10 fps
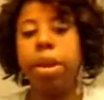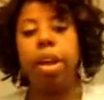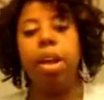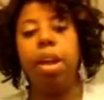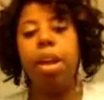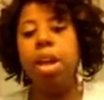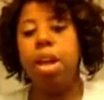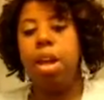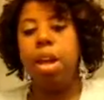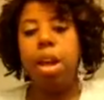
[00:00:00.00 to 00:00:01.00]
Okay?
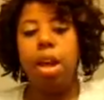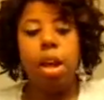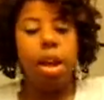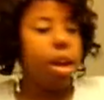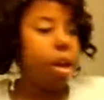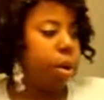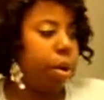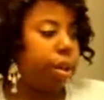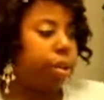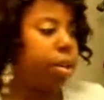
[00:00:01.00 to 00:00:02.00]

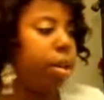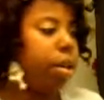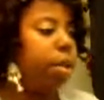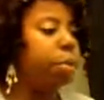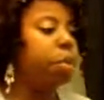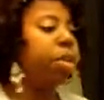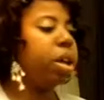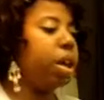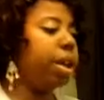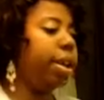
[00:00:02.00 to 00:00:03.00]
Alright,
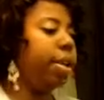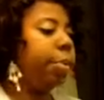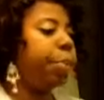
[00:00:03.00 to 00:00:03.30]
moving on.